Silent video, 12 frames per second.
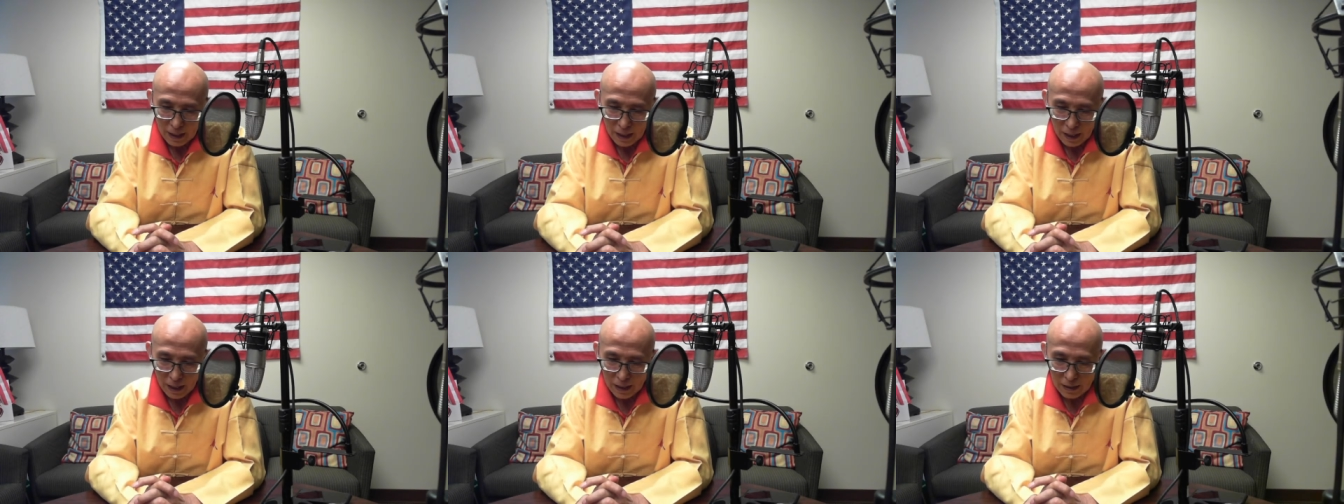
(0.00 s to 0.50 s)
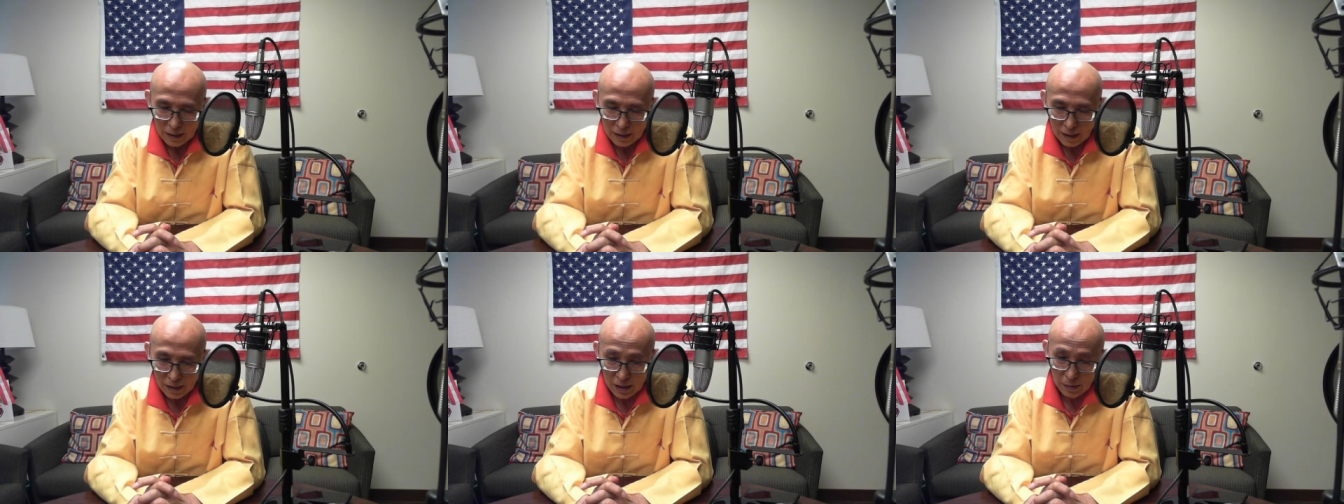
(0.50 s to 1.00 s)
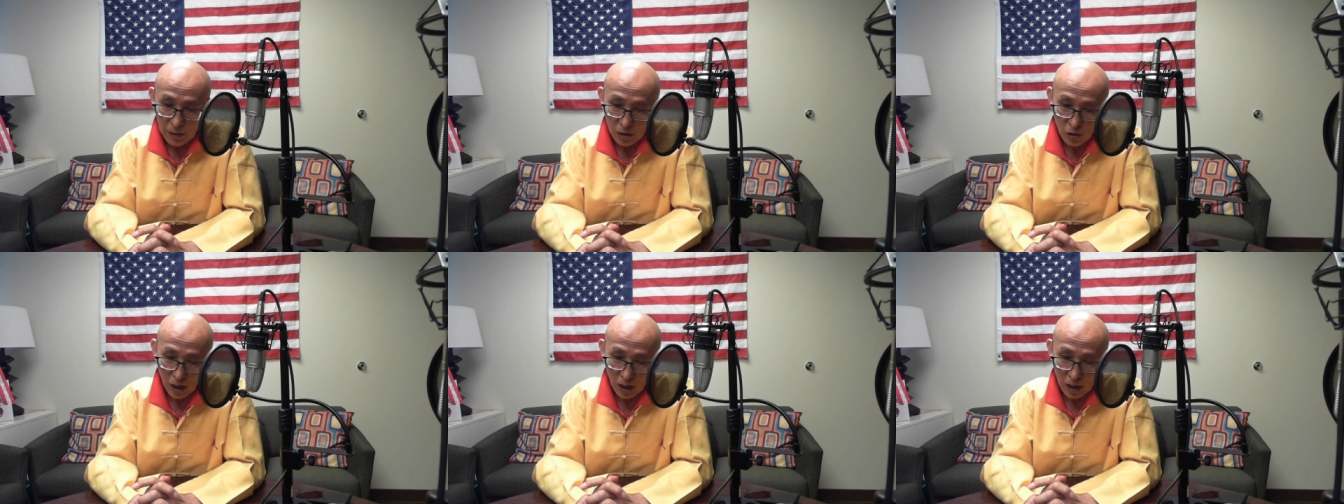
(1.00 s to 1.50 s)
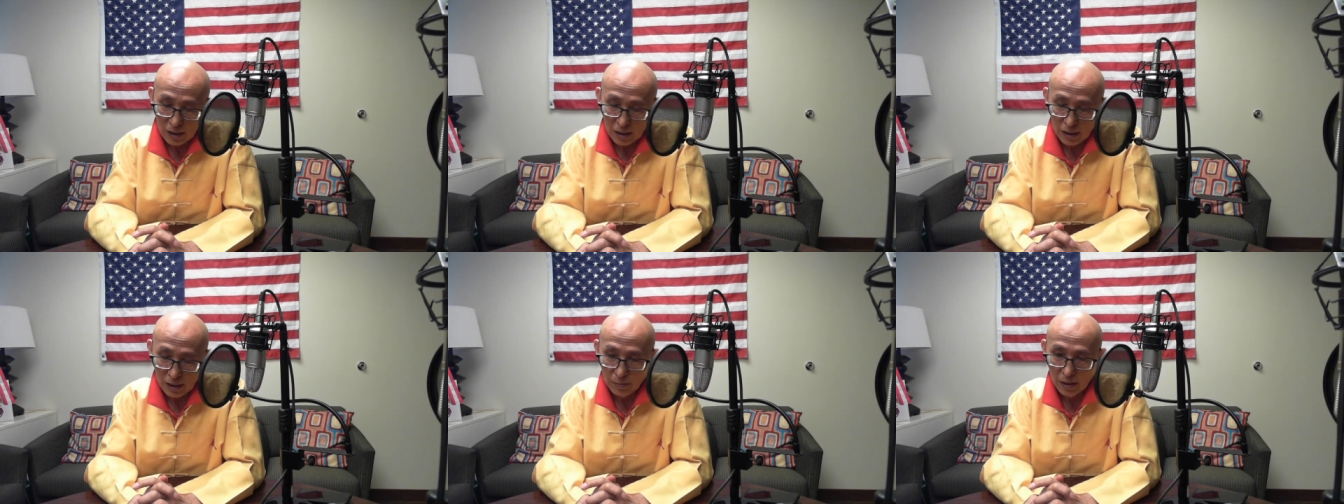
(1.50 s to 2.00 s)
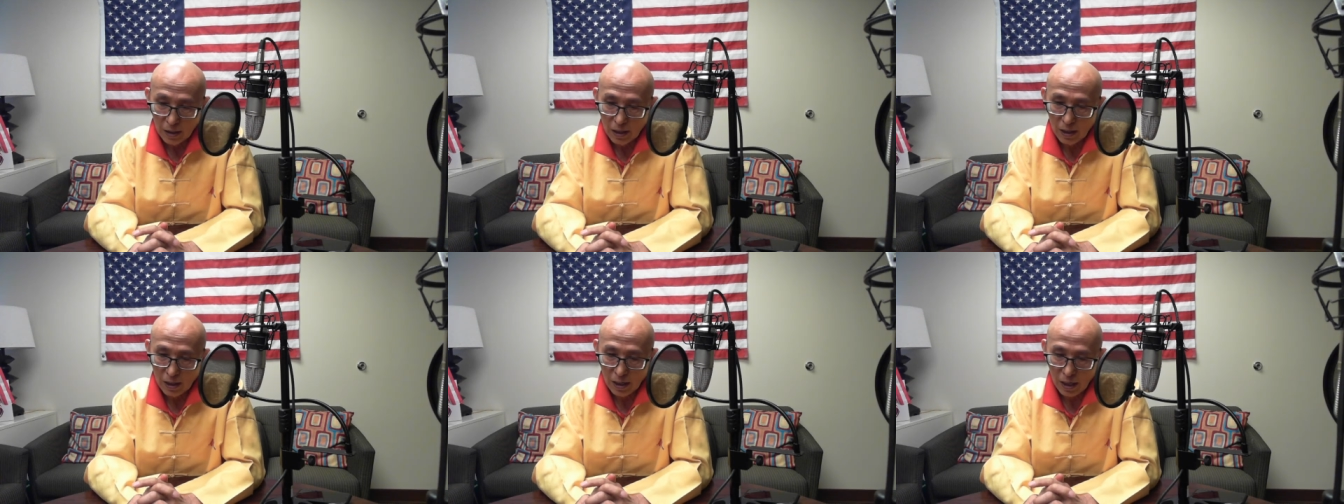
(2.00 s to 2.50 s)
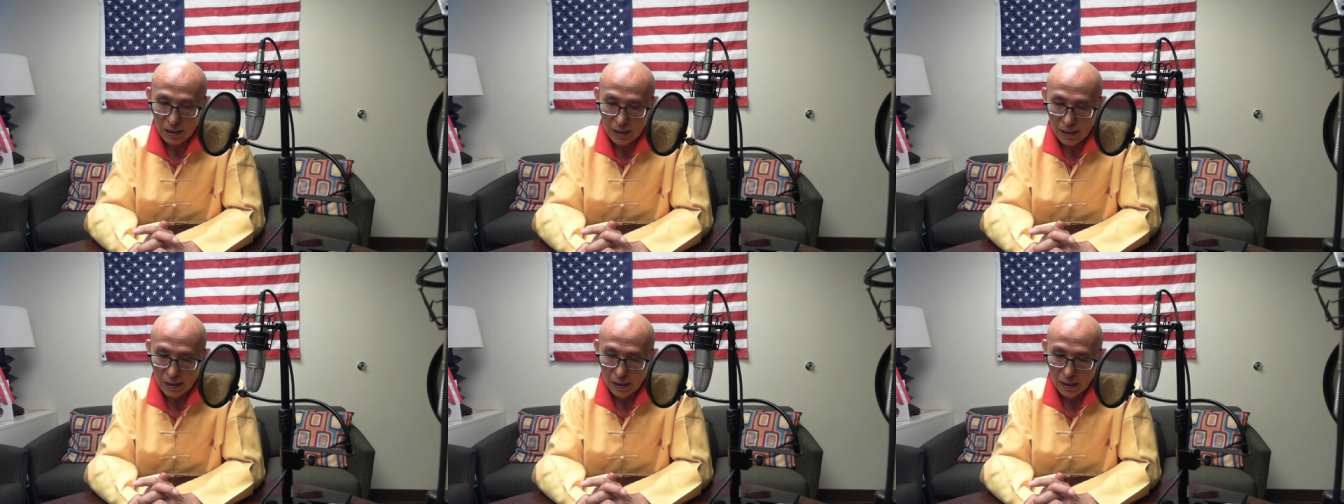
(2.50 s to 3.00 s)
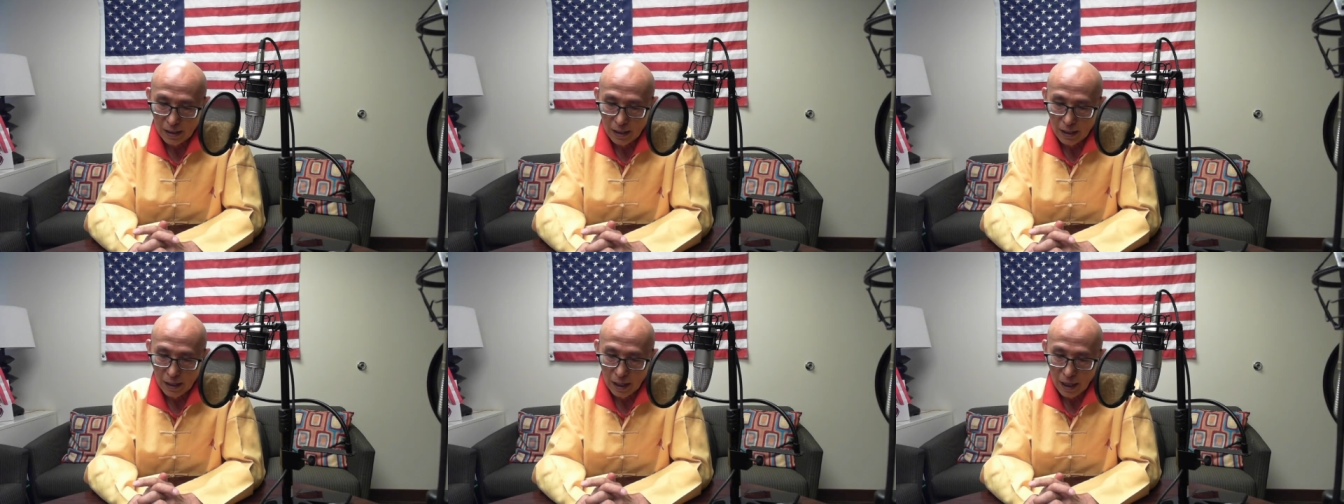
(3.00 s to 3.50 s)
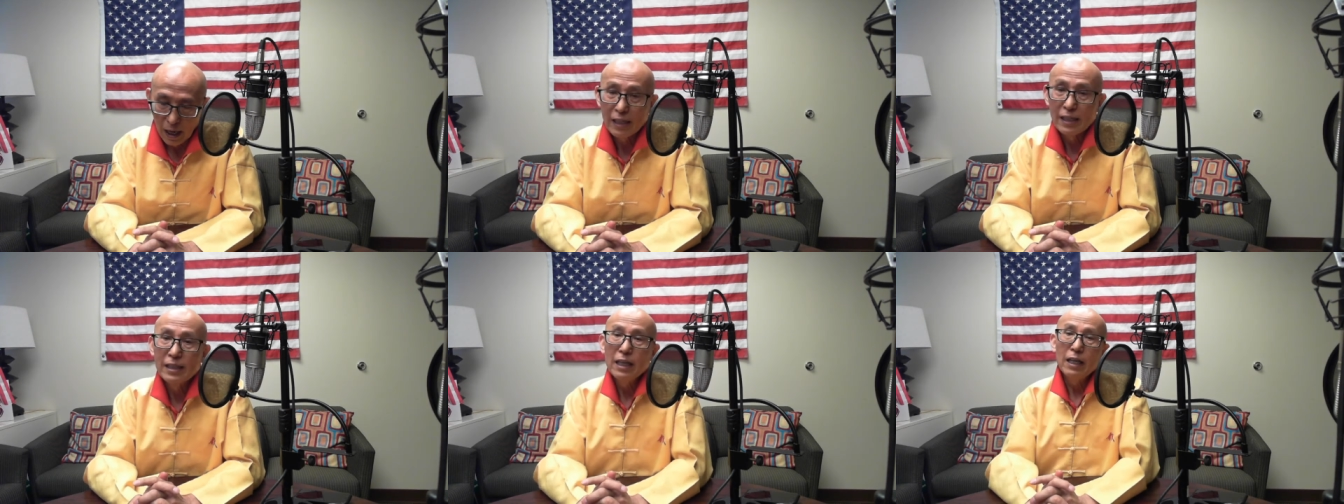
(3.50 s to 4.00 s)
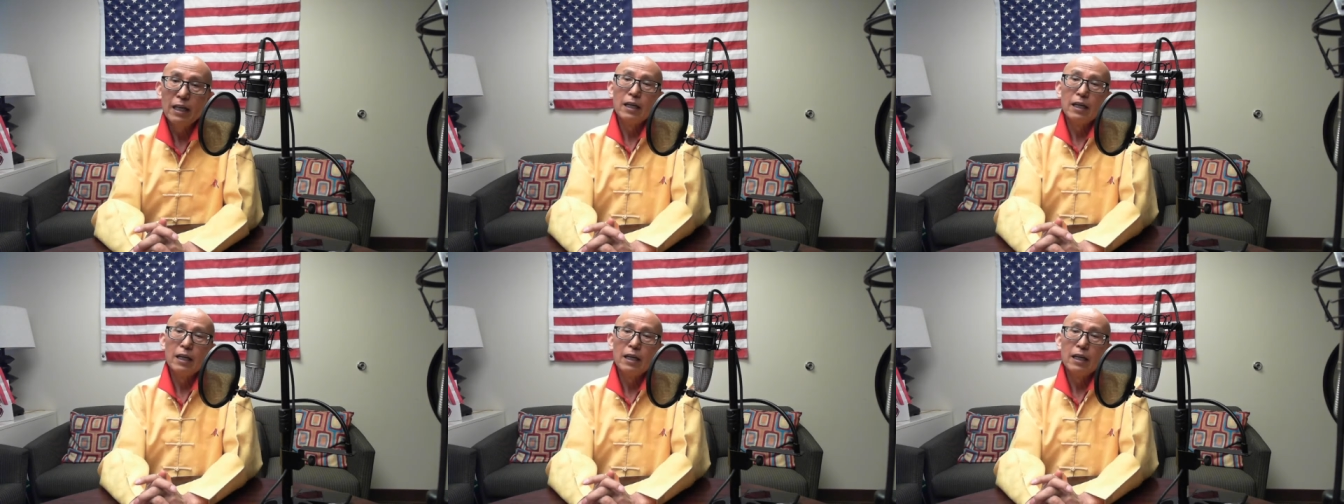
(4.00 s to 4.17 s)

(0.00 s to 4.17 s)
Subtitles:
and some in China, some in the United States. I see.